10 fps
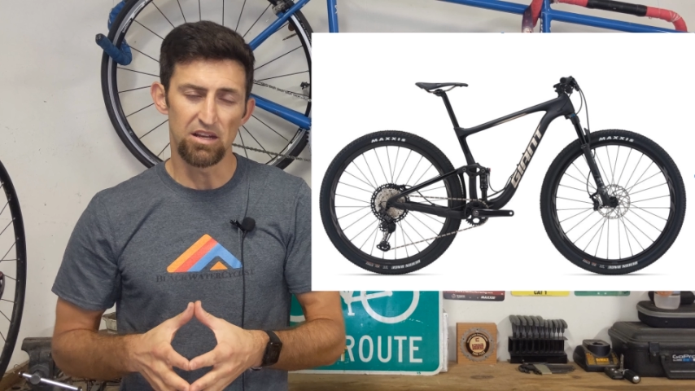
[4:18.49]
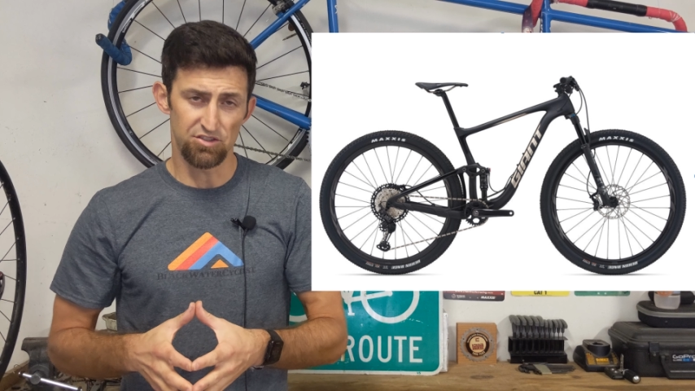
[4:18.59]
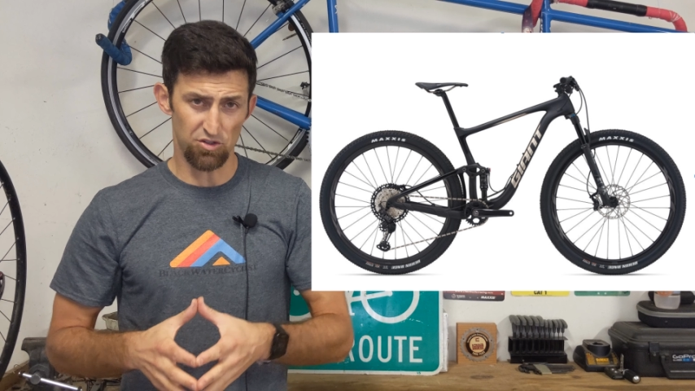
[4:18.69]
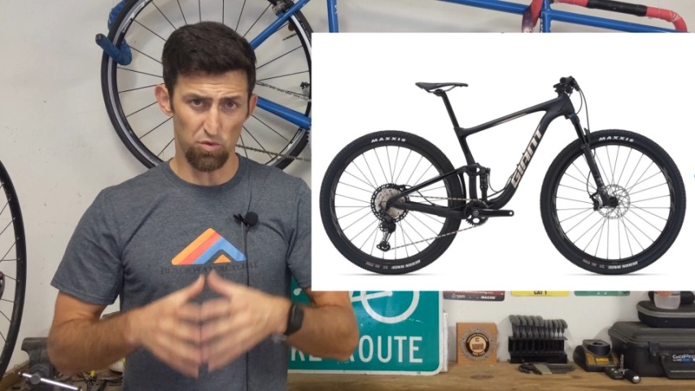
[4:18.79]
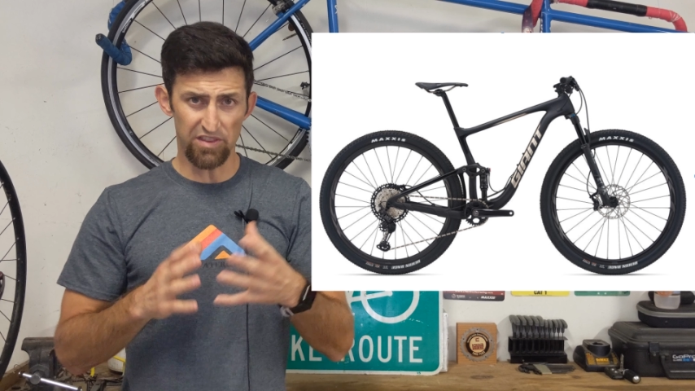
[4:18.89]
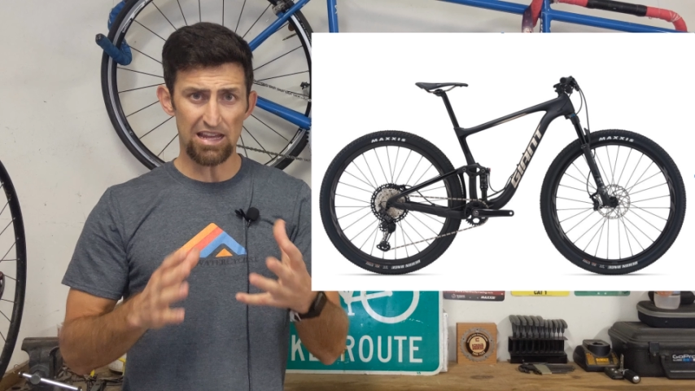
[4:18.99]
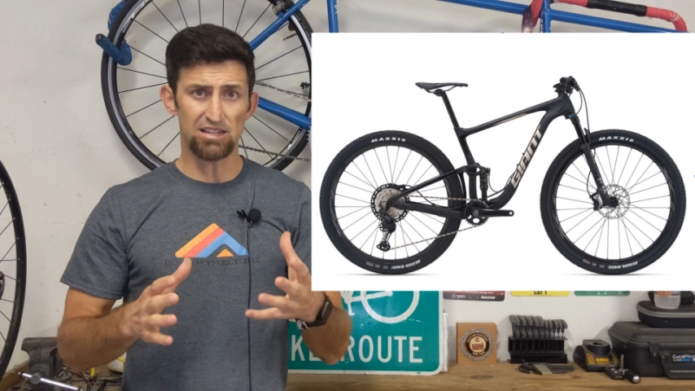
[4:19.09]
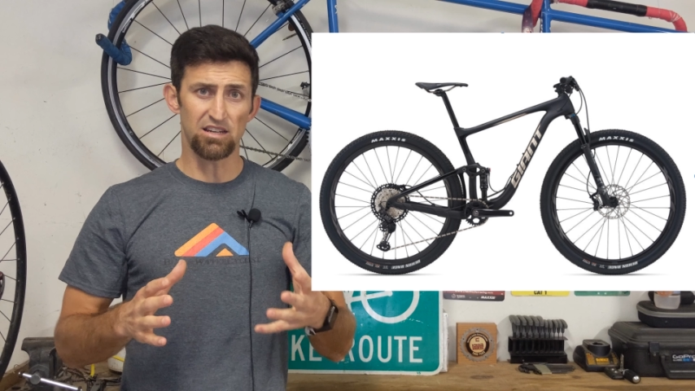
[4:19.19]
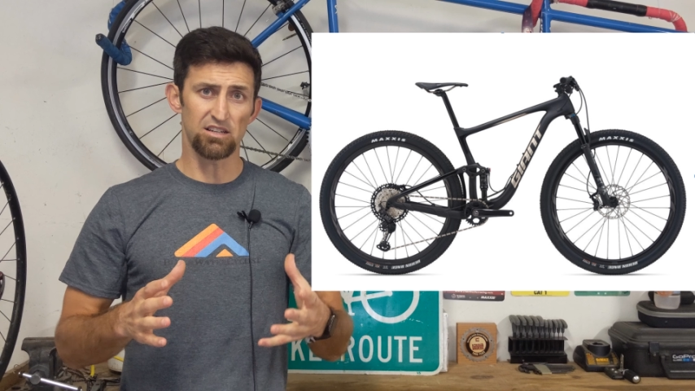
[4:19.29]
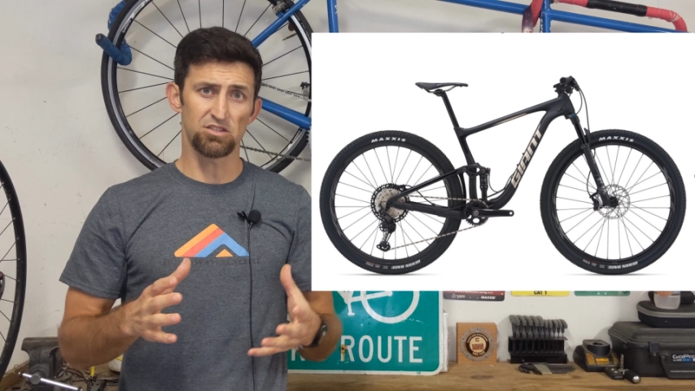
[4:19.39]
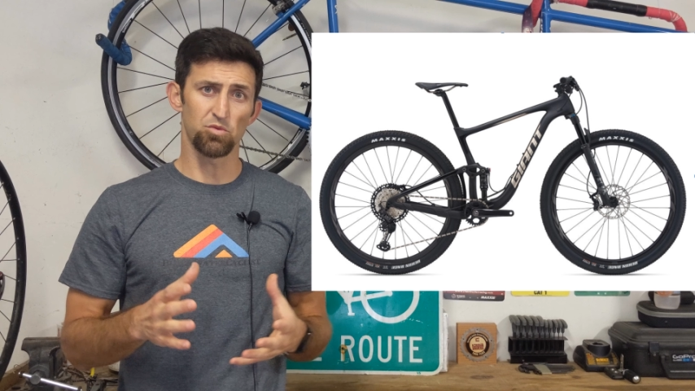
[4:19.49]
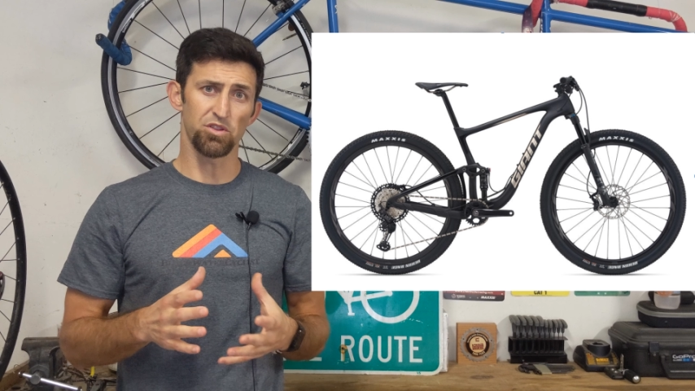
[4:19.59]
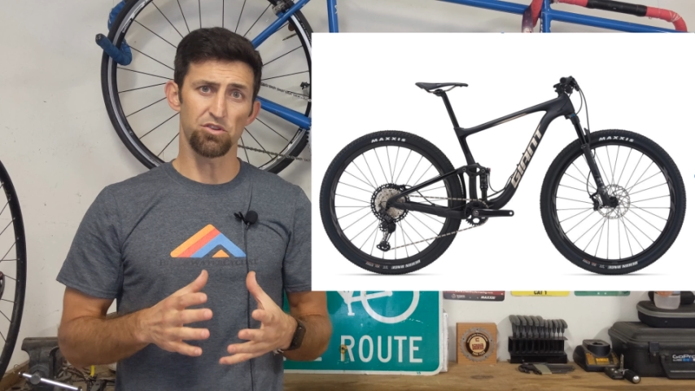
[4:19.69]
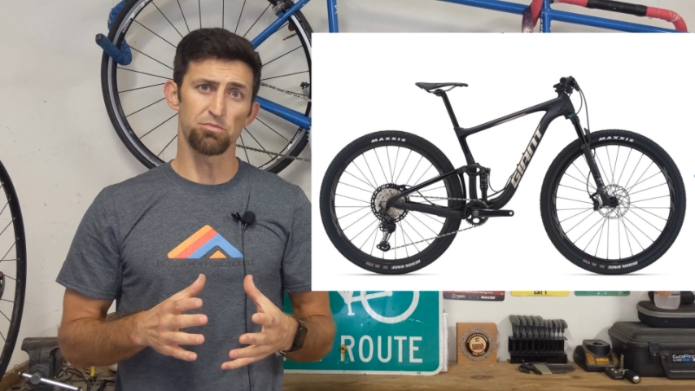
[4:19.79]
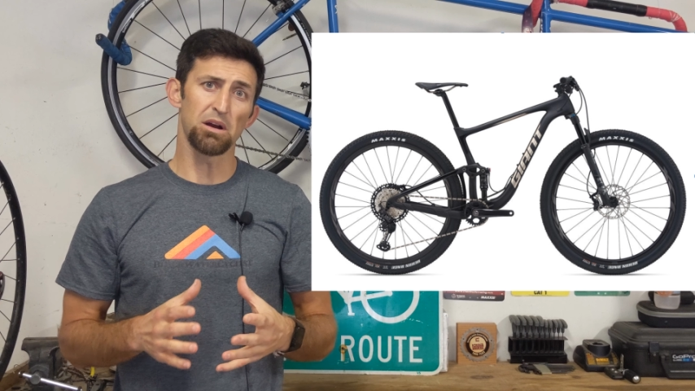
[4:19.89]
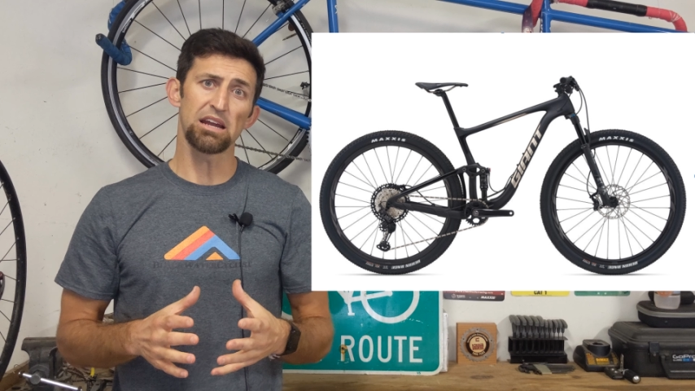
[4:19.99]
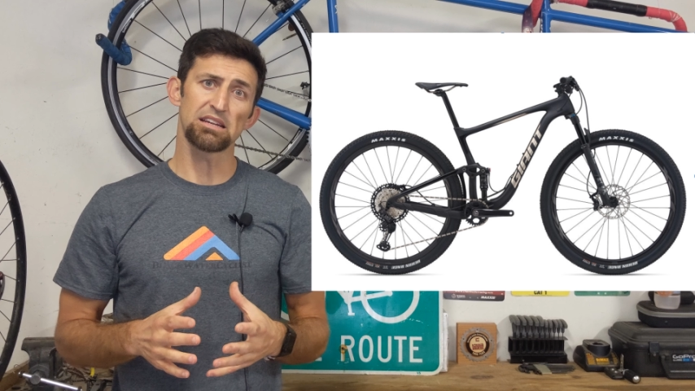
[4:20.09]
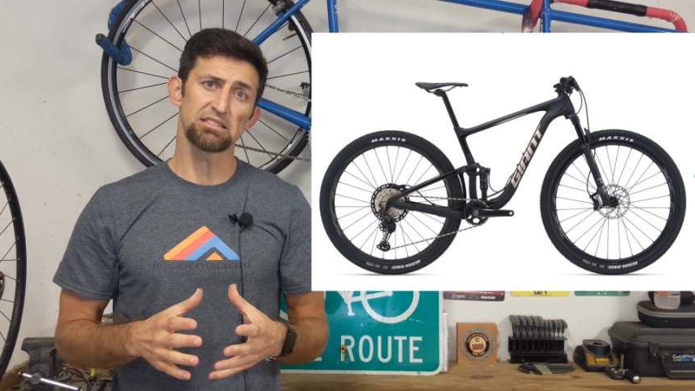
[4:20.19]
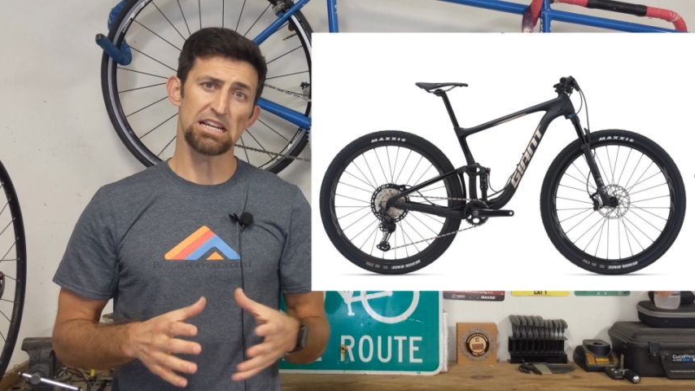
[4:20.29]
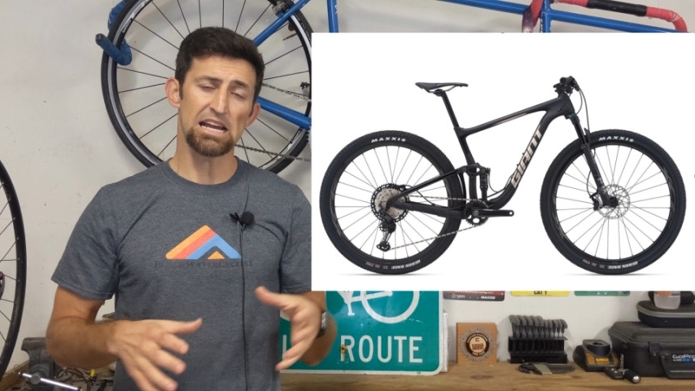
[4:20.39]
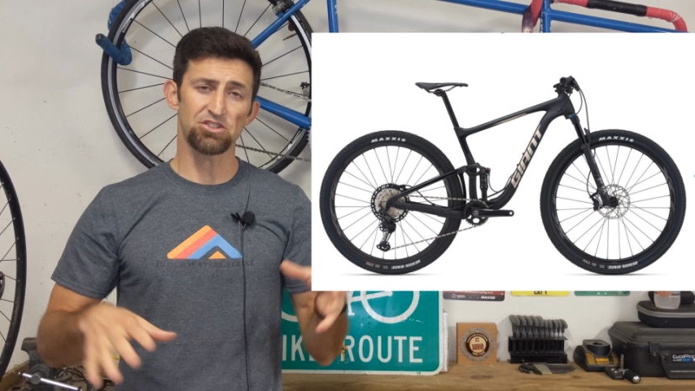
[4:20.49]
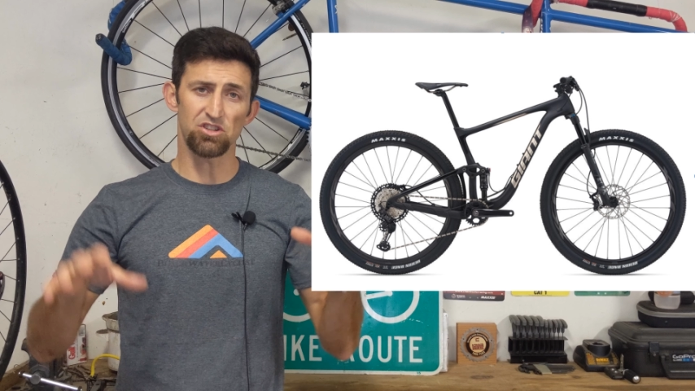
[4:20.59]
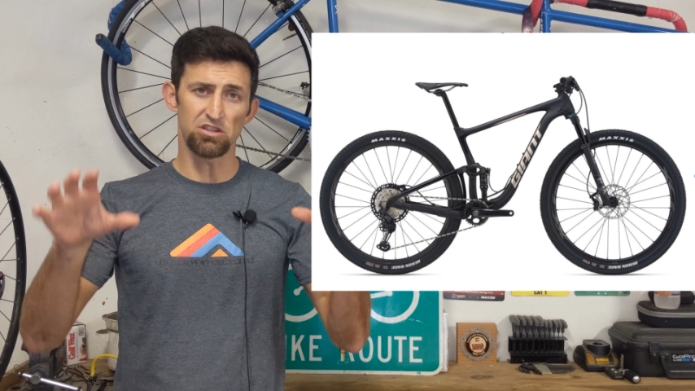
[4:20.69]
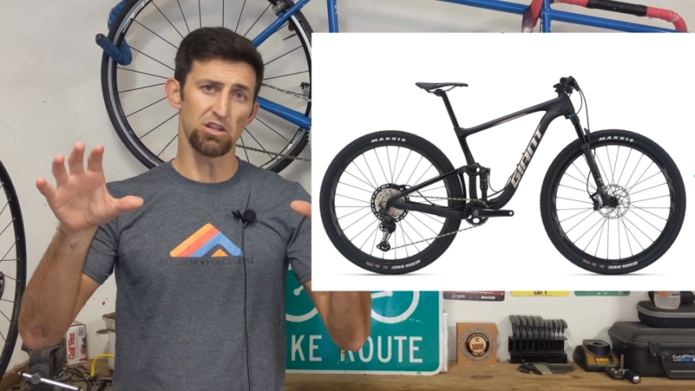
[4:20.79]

So what that does with your bike is it actually